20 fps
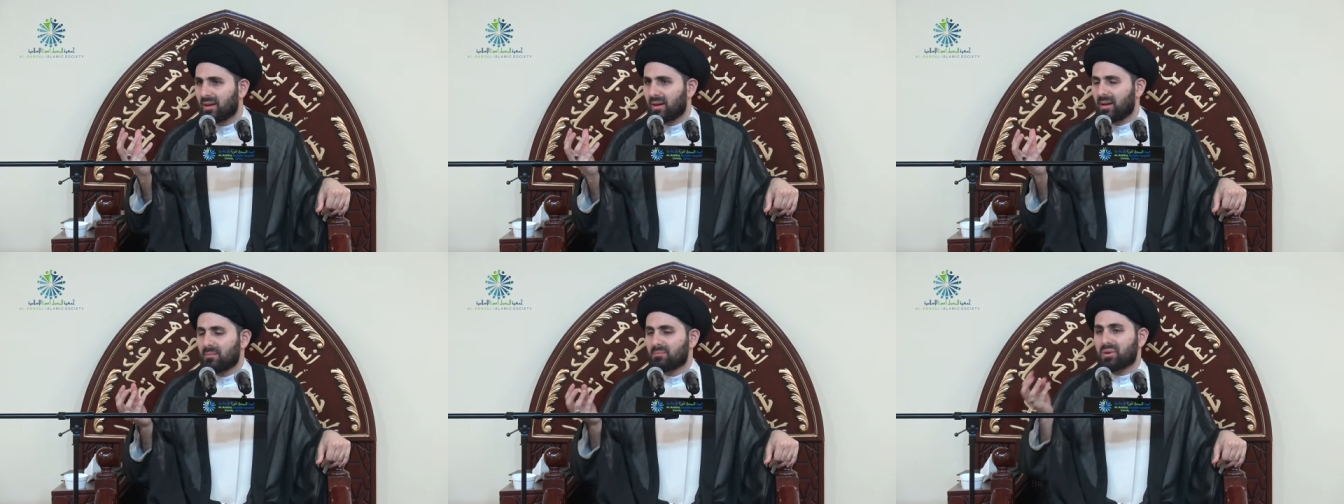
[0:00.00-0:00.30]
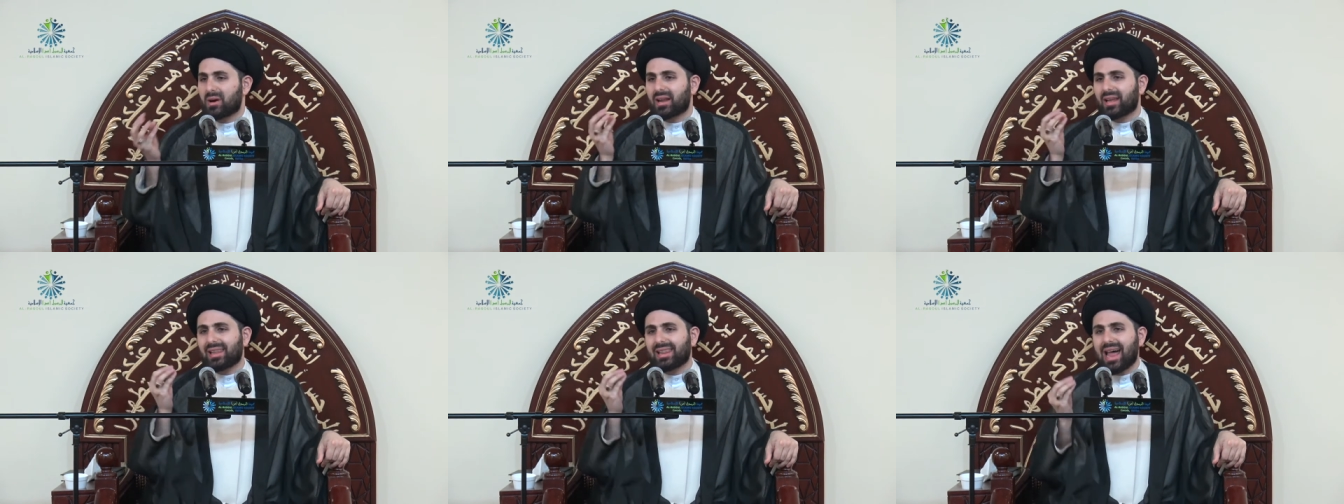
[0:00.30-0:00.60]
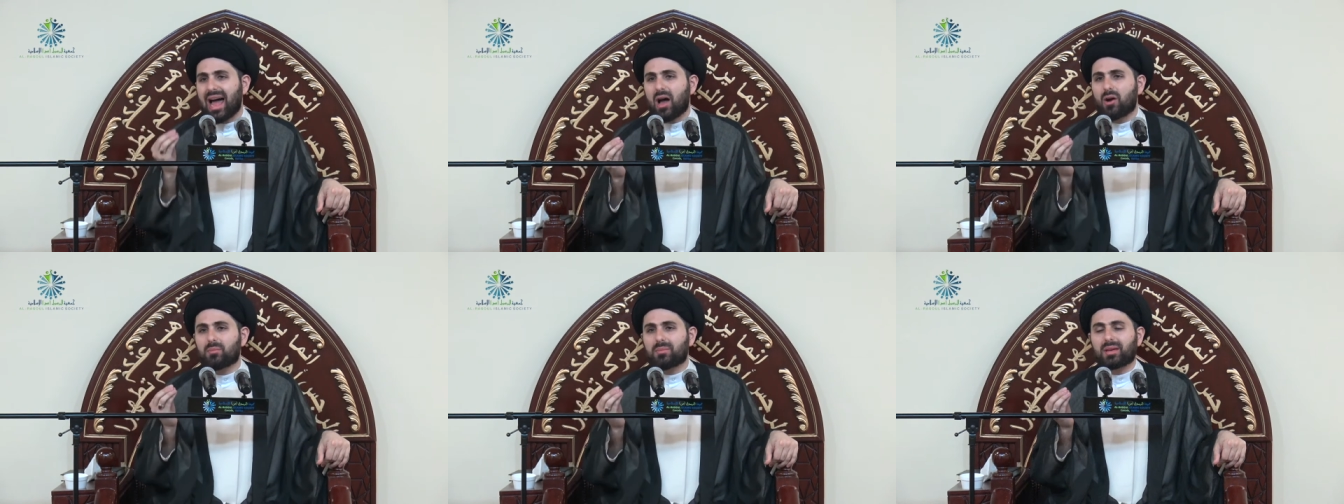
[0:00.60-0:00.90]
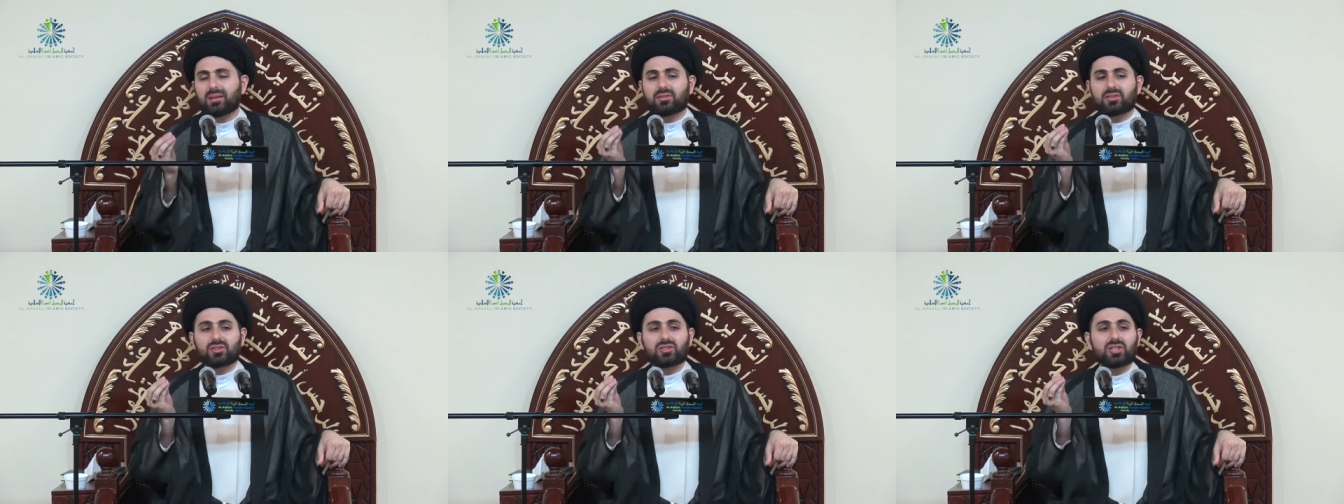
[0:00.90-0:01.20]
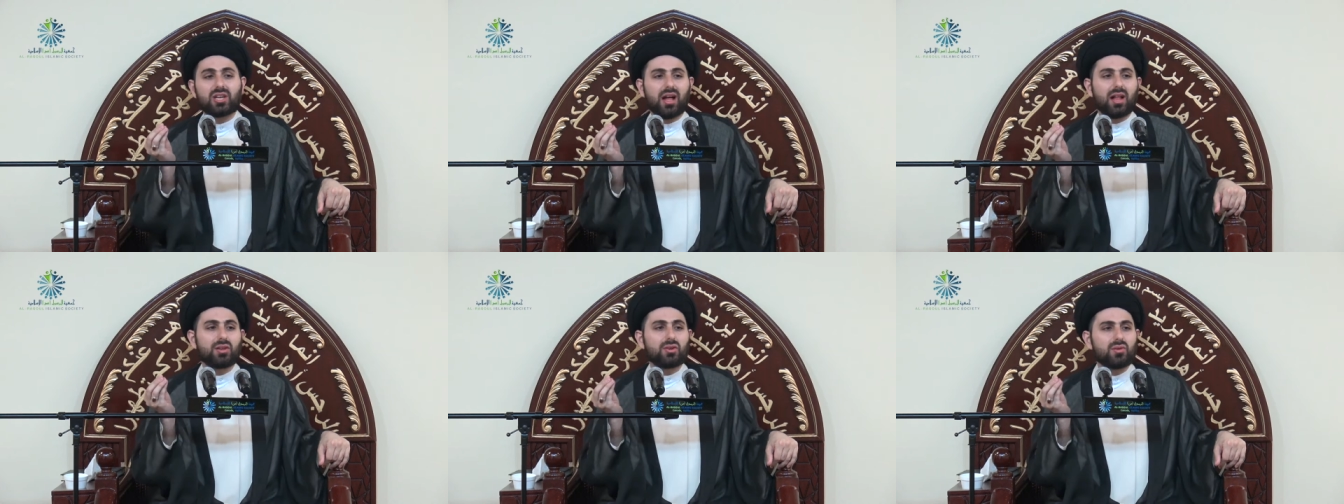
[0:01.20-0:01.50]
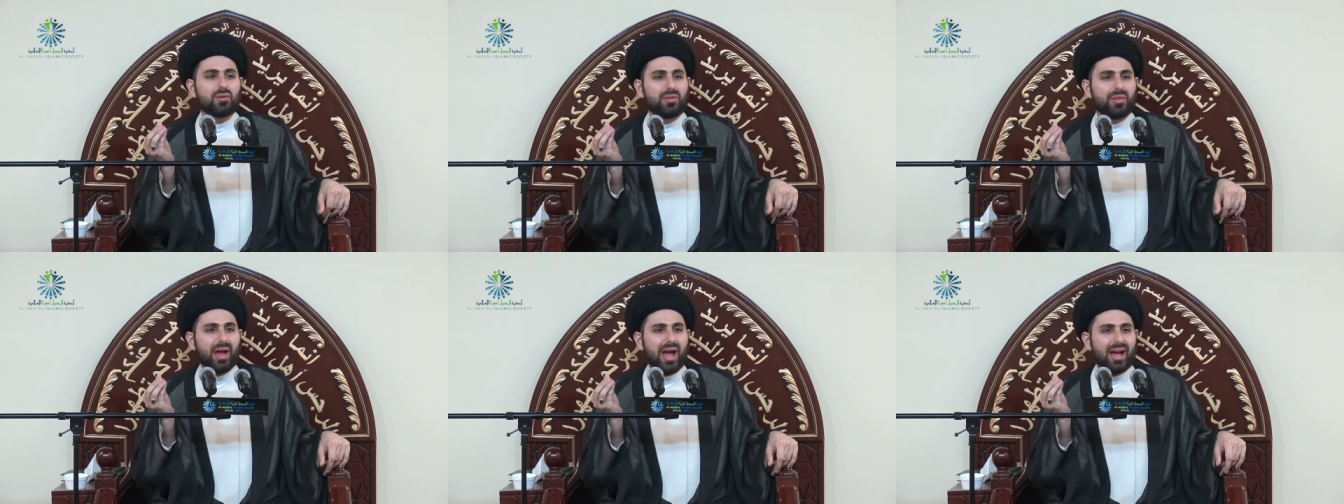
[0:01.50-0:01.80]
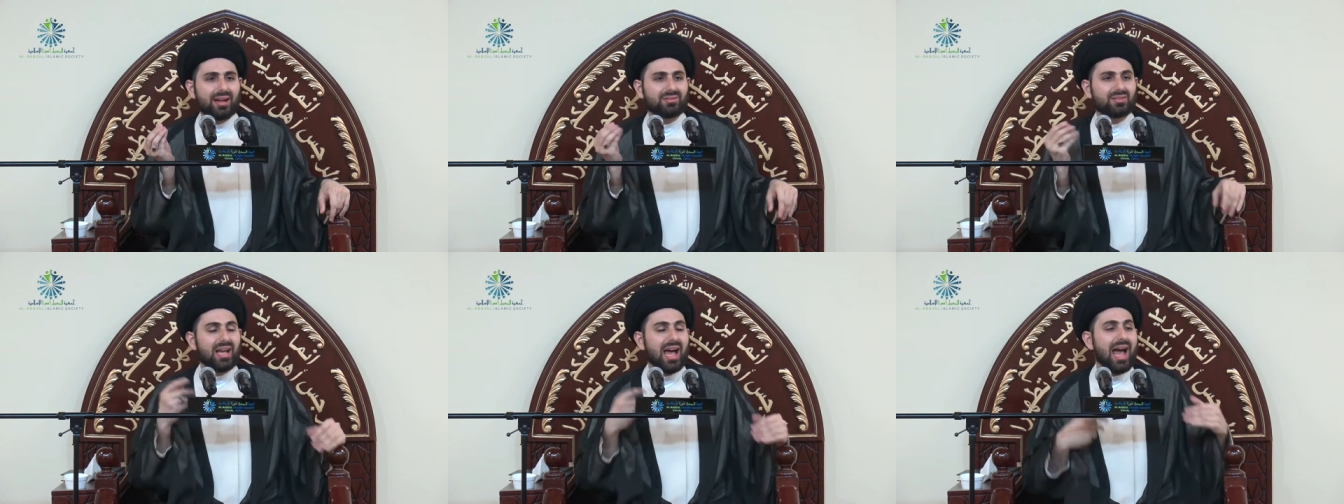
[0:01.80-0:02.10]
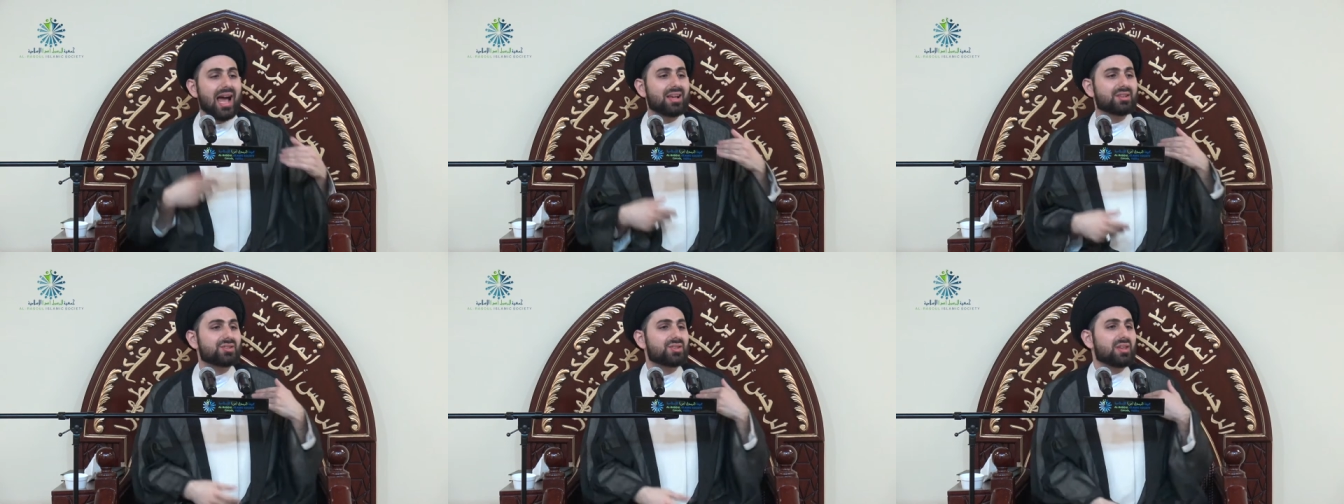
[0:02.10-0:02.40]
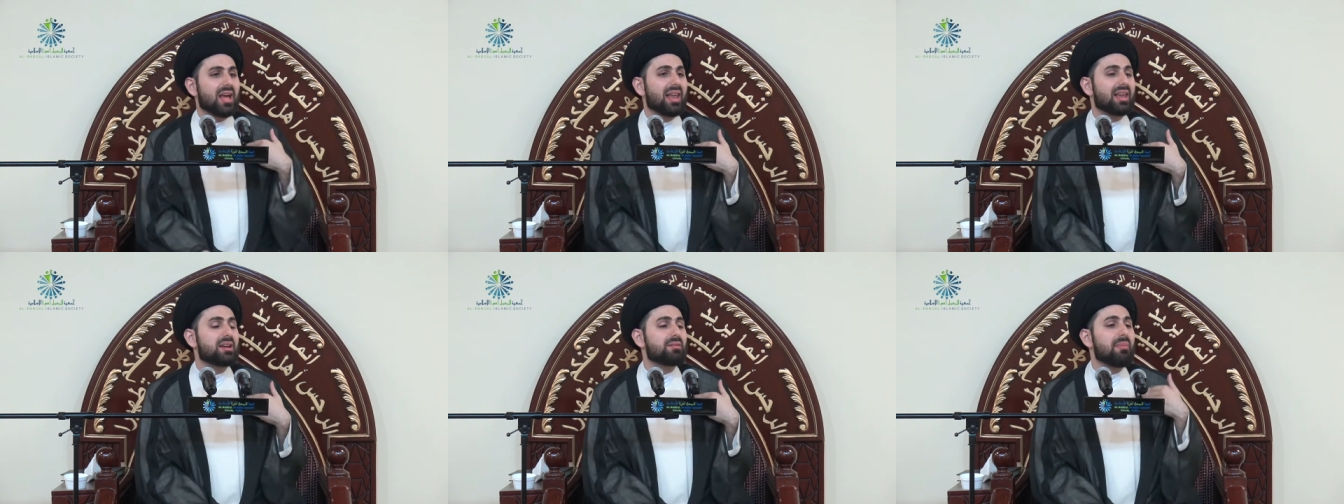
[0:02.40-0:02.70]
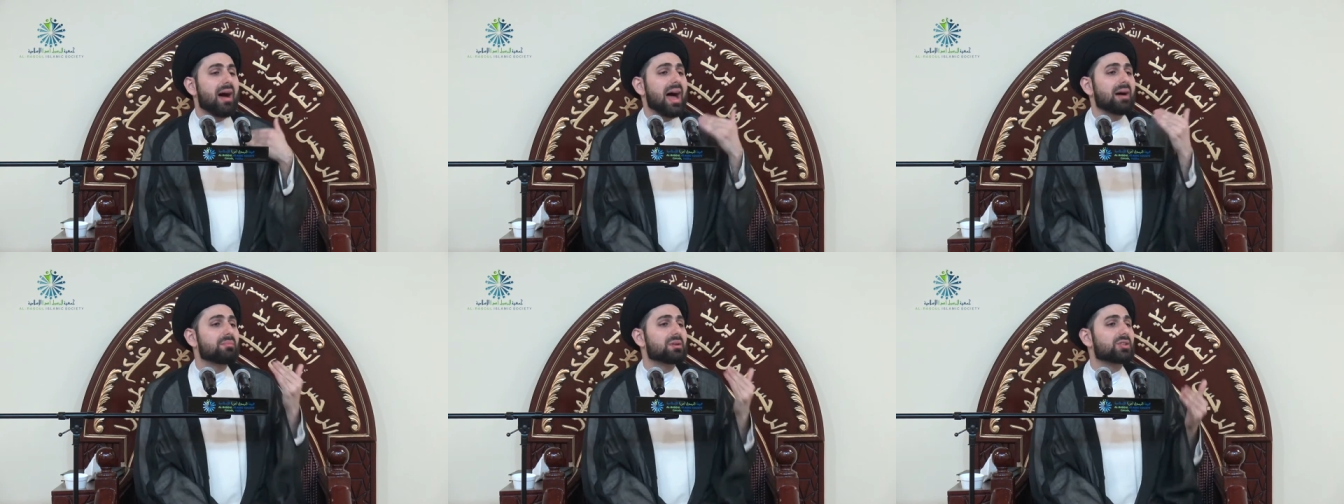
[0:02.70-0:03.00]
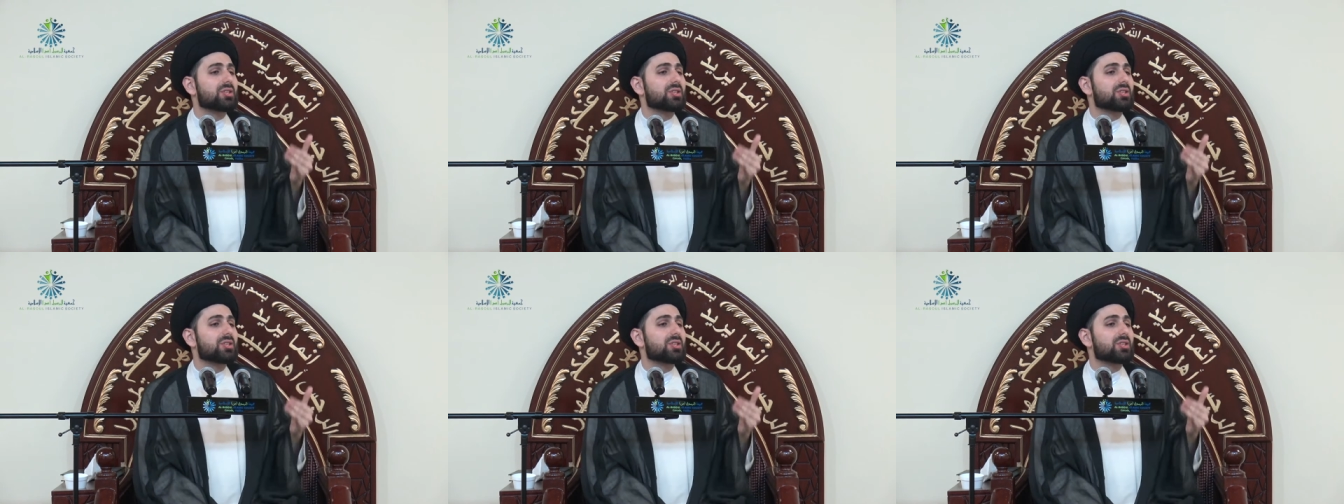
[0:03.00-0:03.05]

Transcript: But allow me to tell you that as Al-Imam